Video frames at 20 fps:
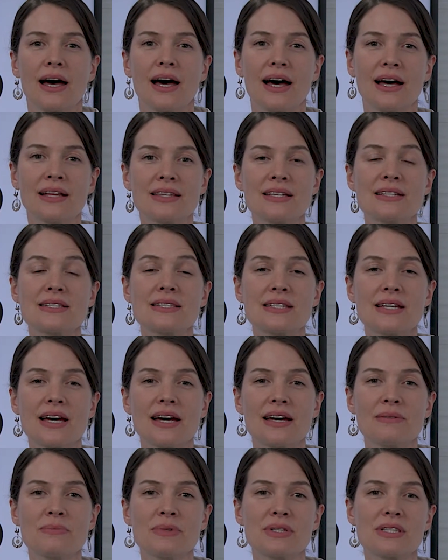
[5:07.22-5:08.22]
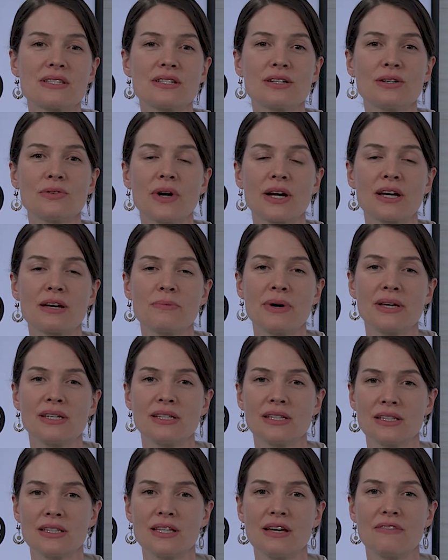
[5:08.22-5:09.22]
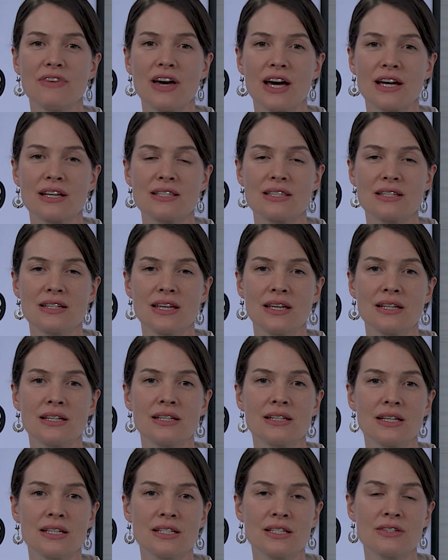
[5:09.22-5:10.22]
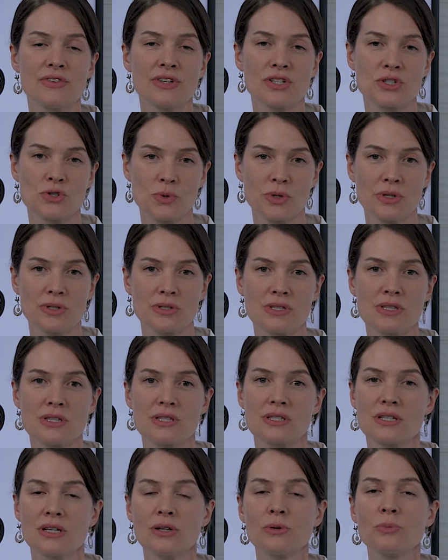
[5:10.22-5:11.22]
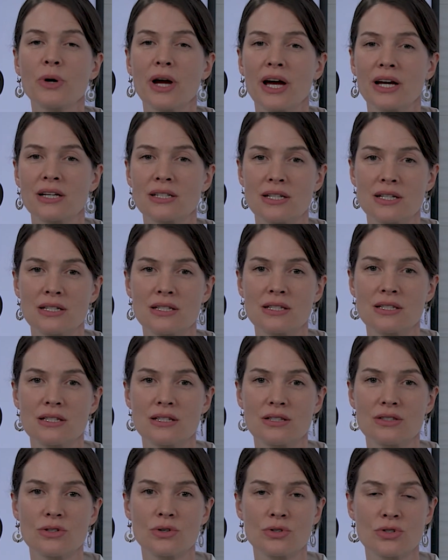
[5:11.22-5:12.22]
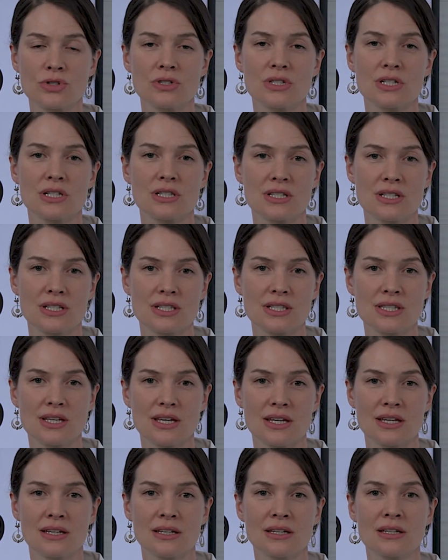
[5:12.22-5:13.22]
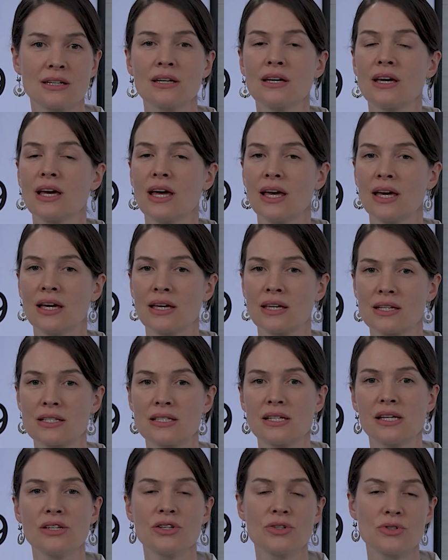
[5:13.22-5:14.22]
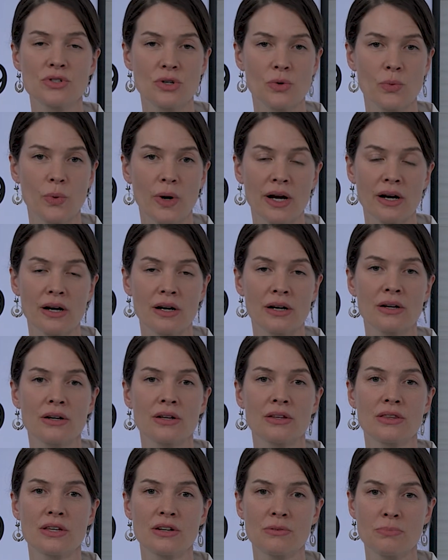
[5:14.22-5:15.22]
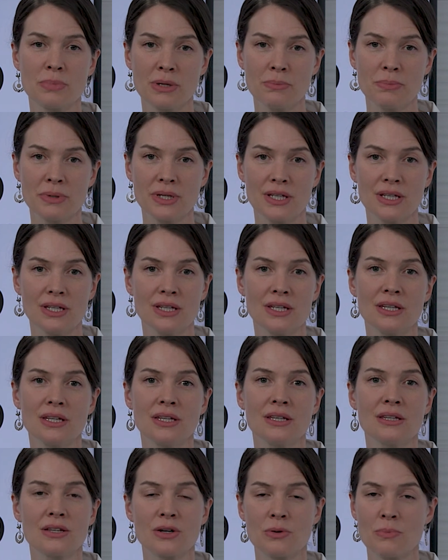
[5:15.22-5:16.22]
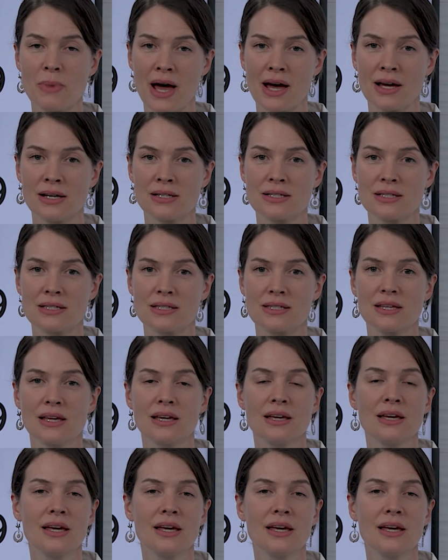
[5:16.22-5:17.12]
At this time, it's still recommended that vaccinated individuals still practice social distancing and continue to wear their PPE, their masks,